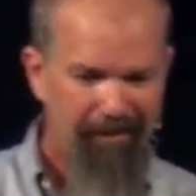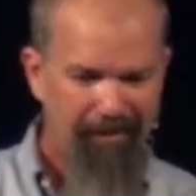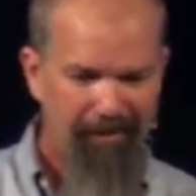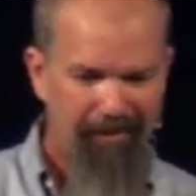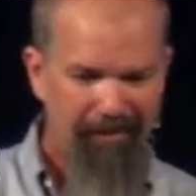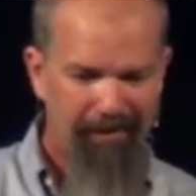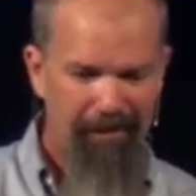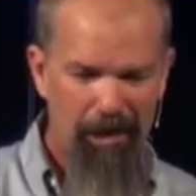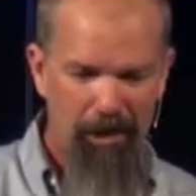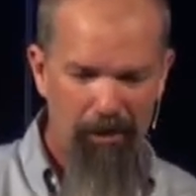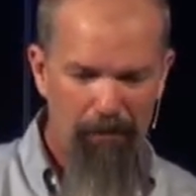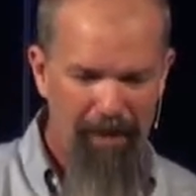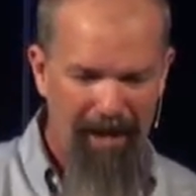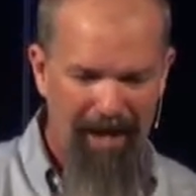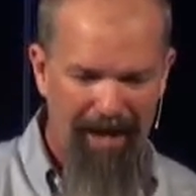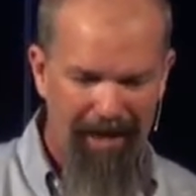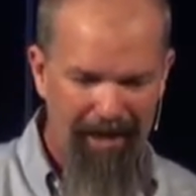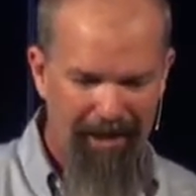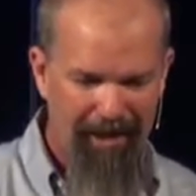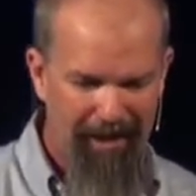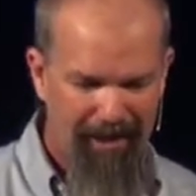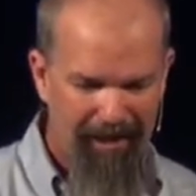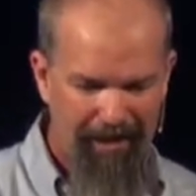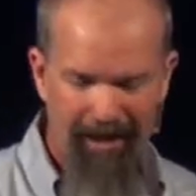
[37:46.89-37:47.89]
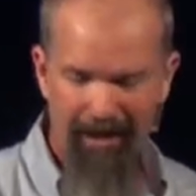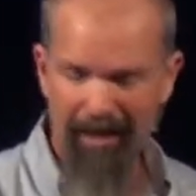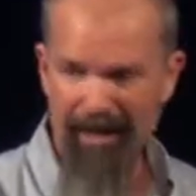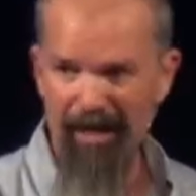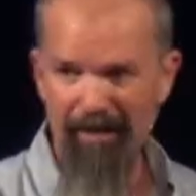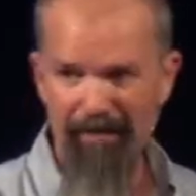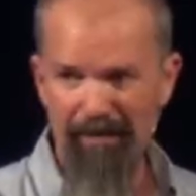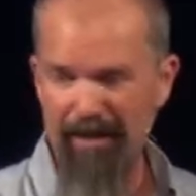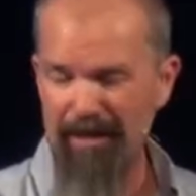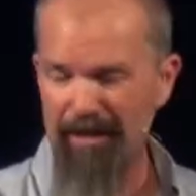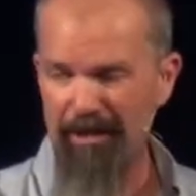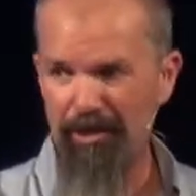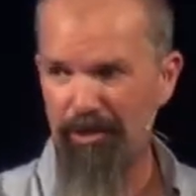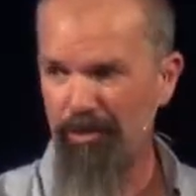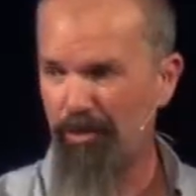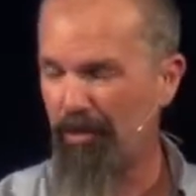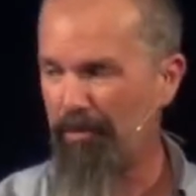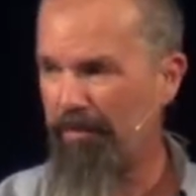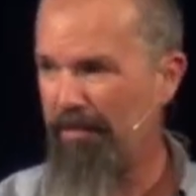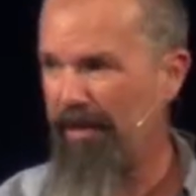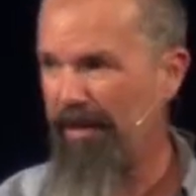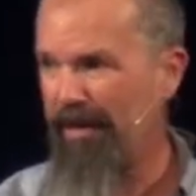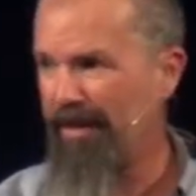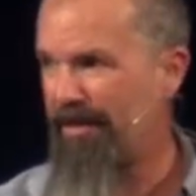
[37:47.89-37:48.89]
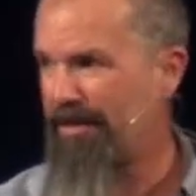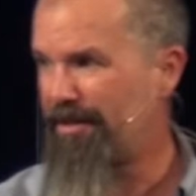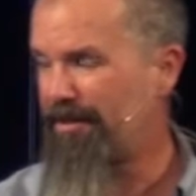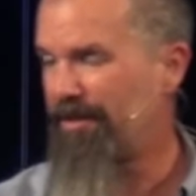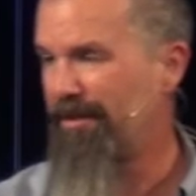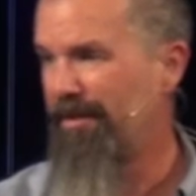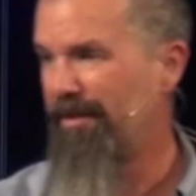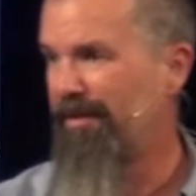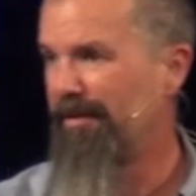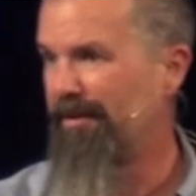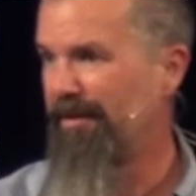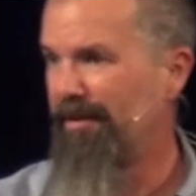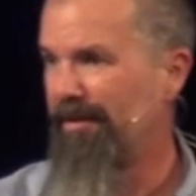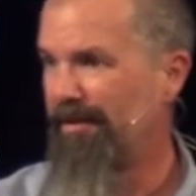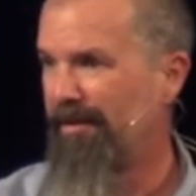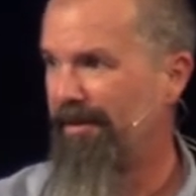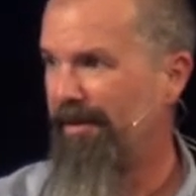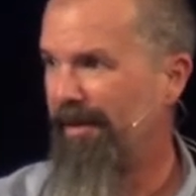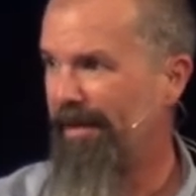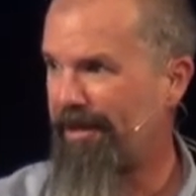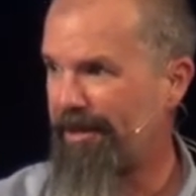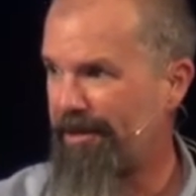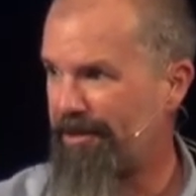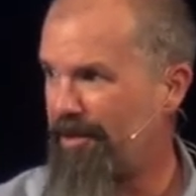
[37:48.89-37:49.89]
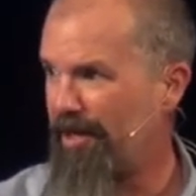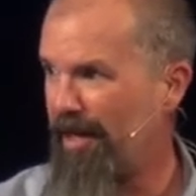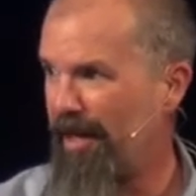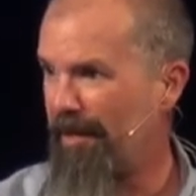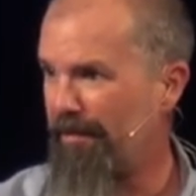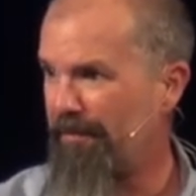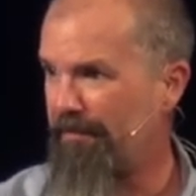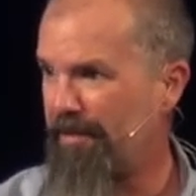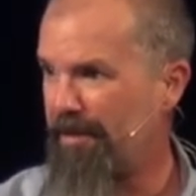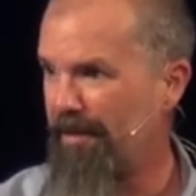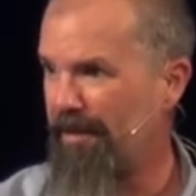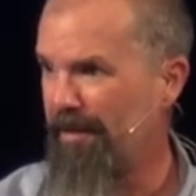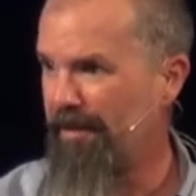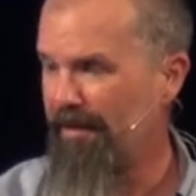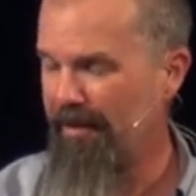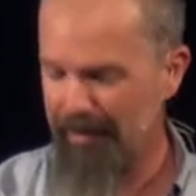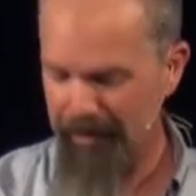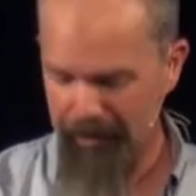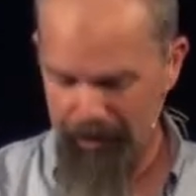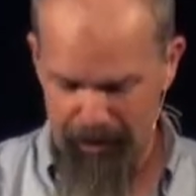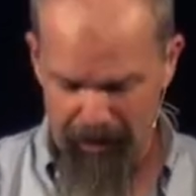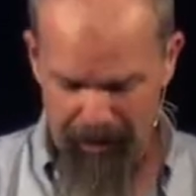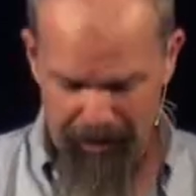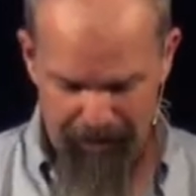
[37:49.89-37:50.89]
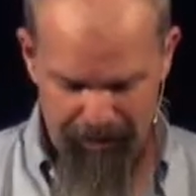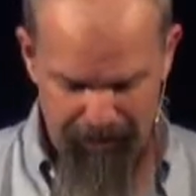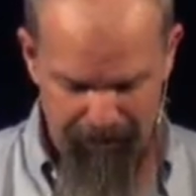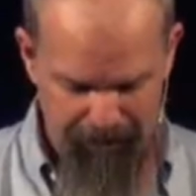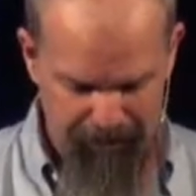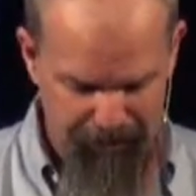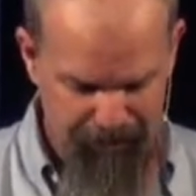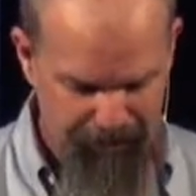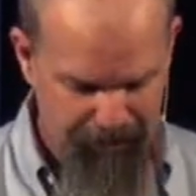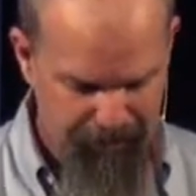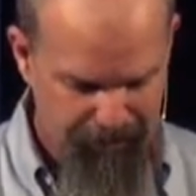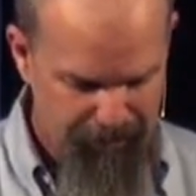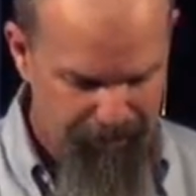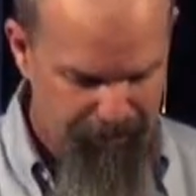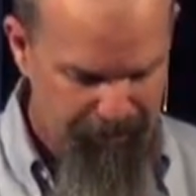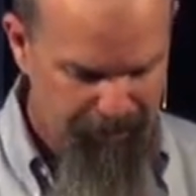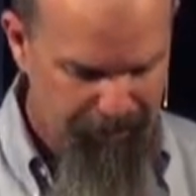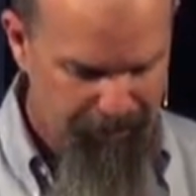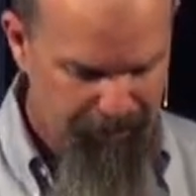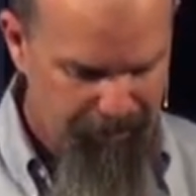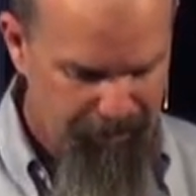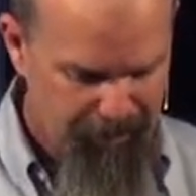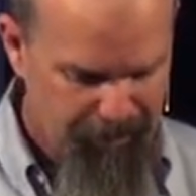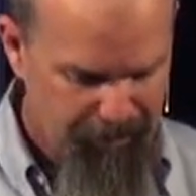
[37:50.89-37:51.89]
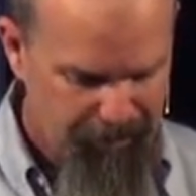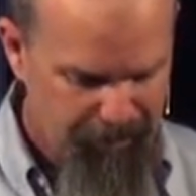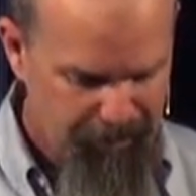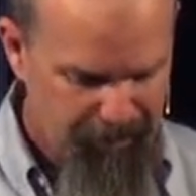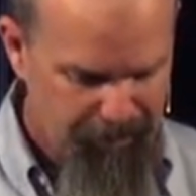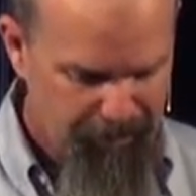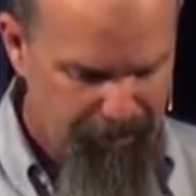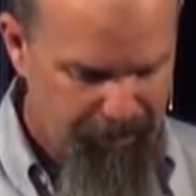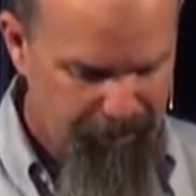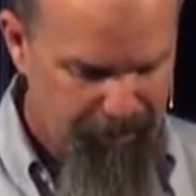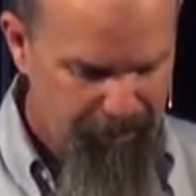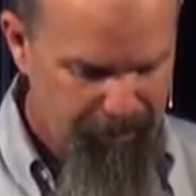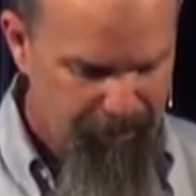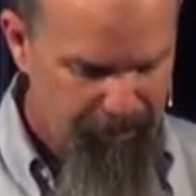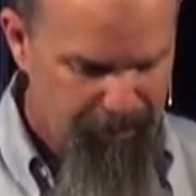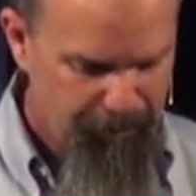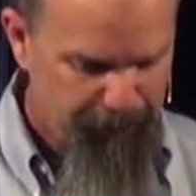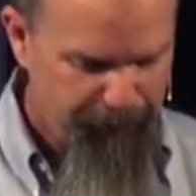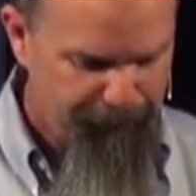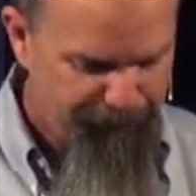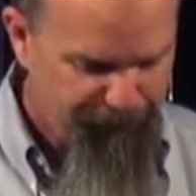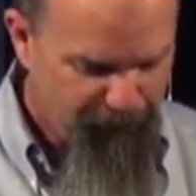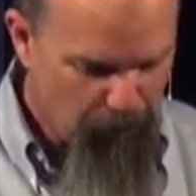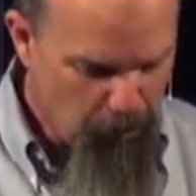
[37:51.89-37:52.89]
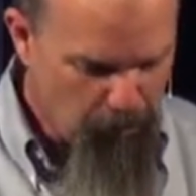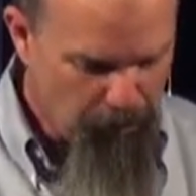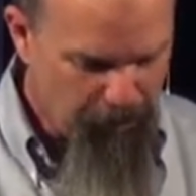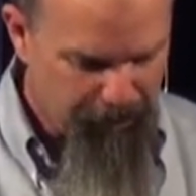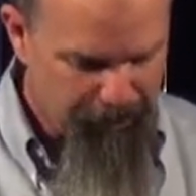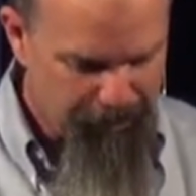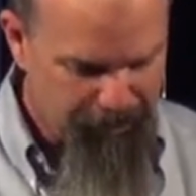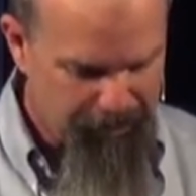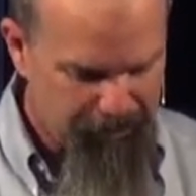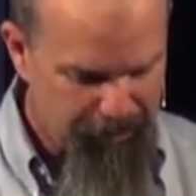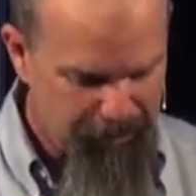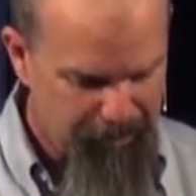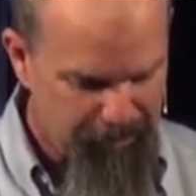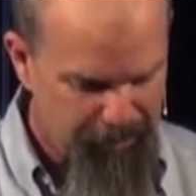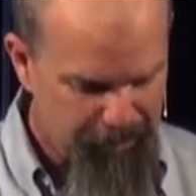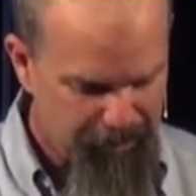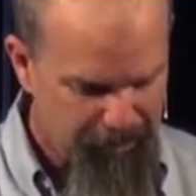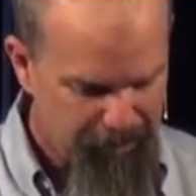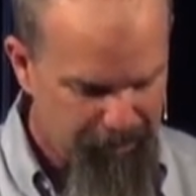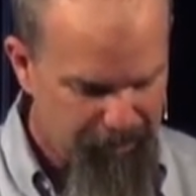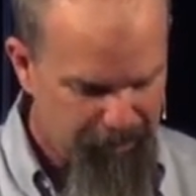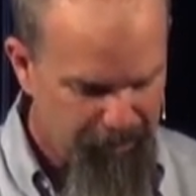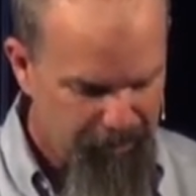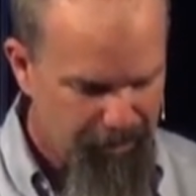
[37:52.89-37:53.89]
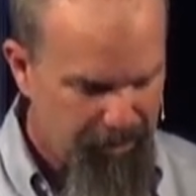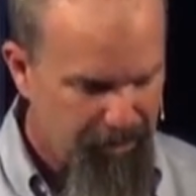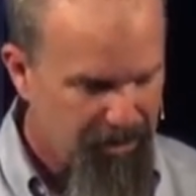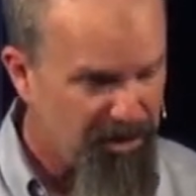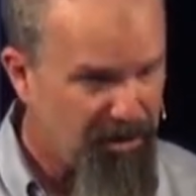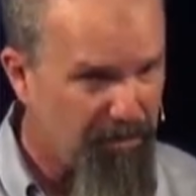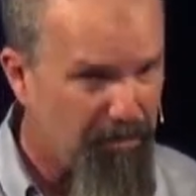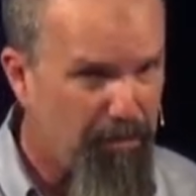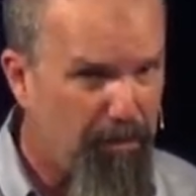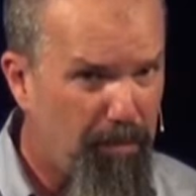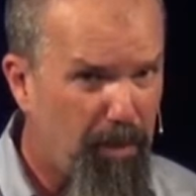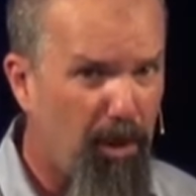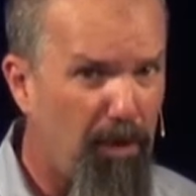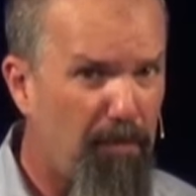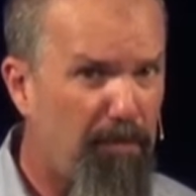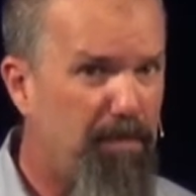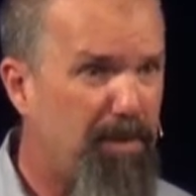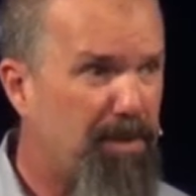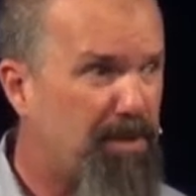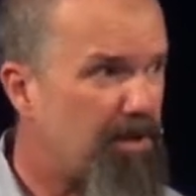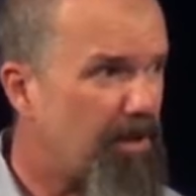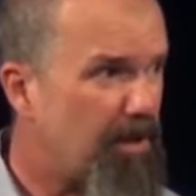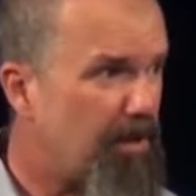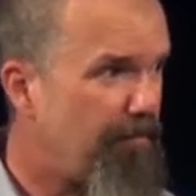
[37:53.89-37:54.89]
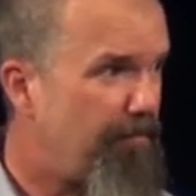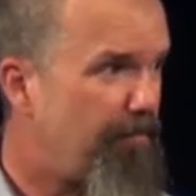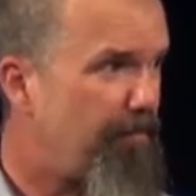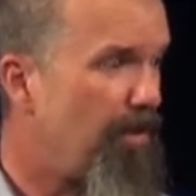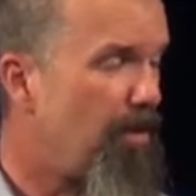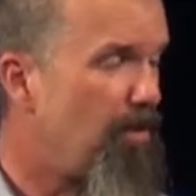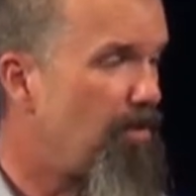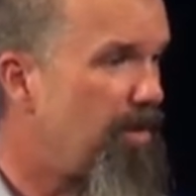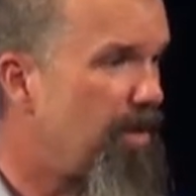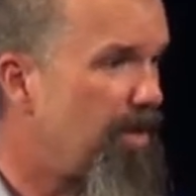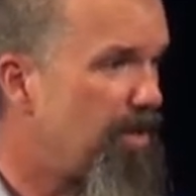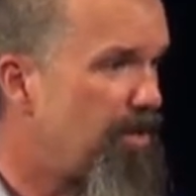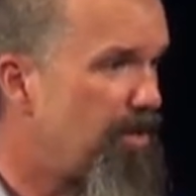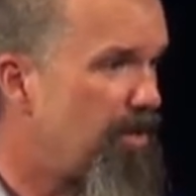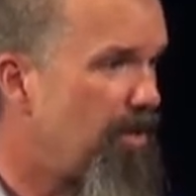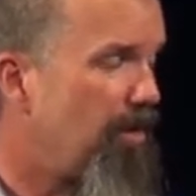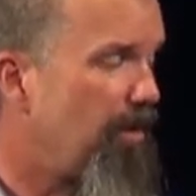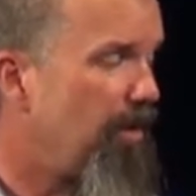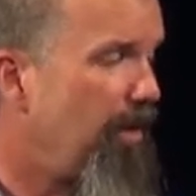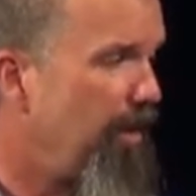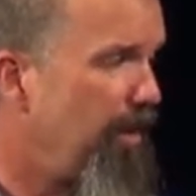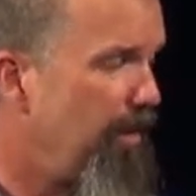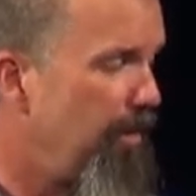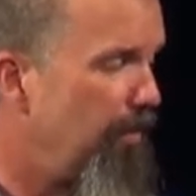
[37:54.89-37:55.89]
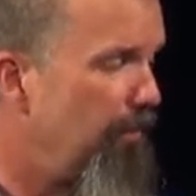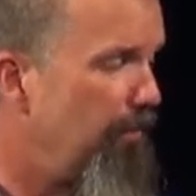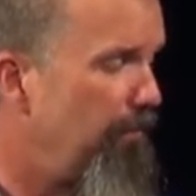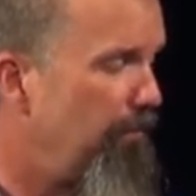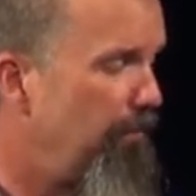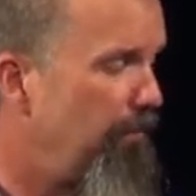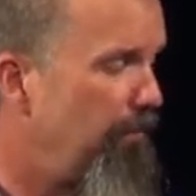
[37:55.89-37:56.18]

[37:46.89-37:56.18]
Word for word: Nobody can give you this sort of peace except Jesus. To focus, to purposely focus on Him